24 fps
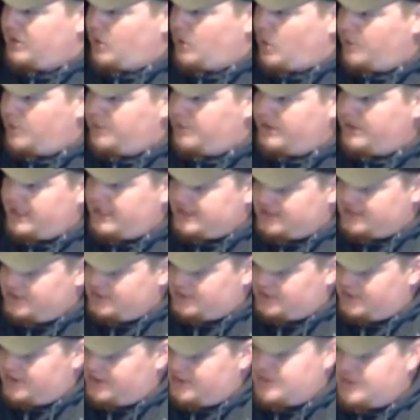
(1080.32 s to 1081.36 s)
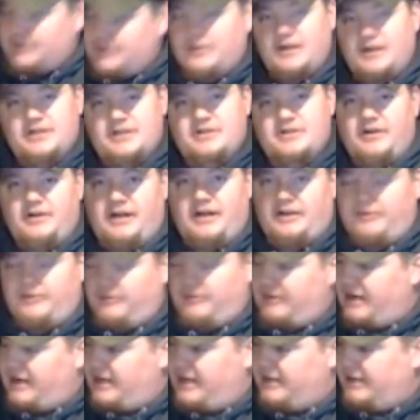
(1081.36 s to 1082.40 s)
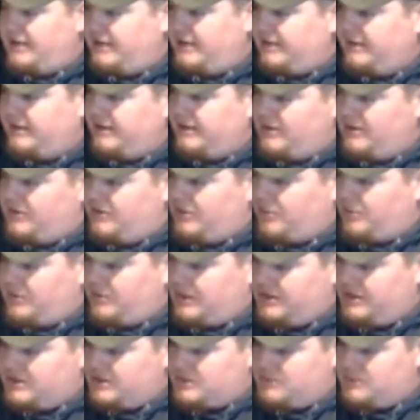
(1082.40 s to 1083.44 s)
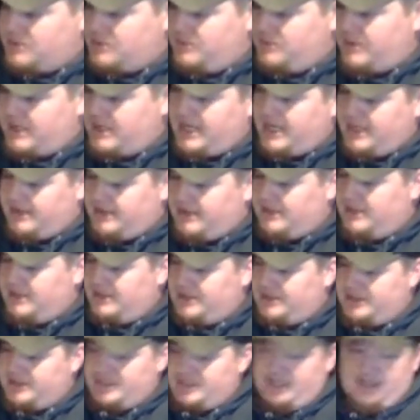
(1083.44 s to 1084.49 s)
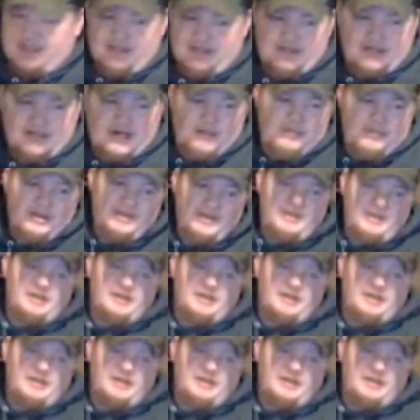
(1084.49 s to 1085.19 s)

hope you guys enjoyed this Fresh Crack Friday. The Willet's moving on. The tin cup